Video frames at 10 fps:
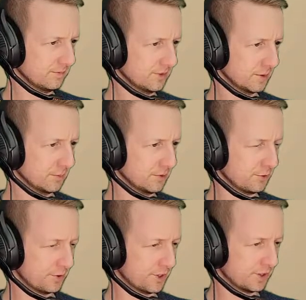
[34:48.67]

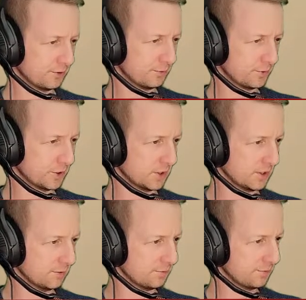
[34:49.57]
Damage reduction
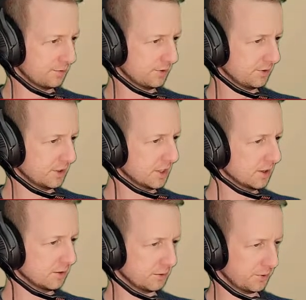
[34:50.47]
5. Well,
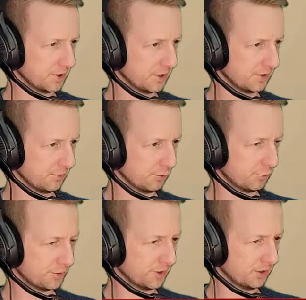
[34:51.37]
we're not going to get to level
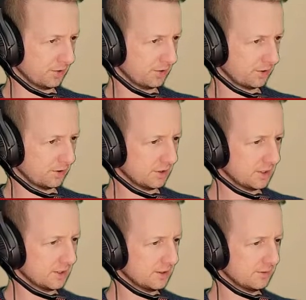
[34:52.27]
20, so
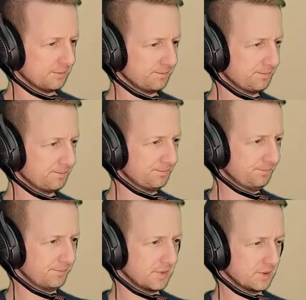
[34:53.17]

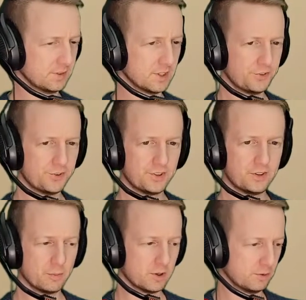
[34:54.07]
it does just
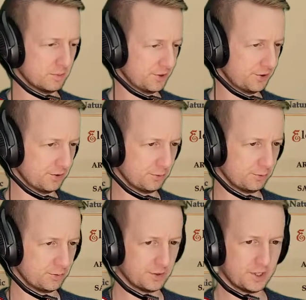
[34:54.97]
give him a whole bunch
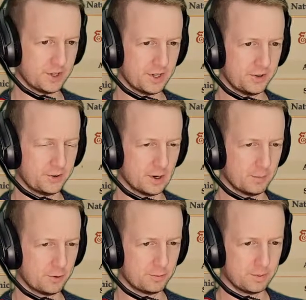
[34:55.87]
of undead
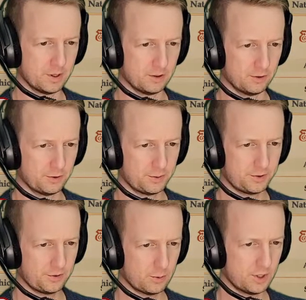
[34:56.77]
type spells,
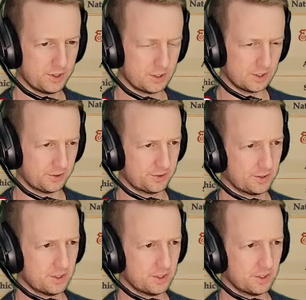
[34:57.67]
which is quite nice.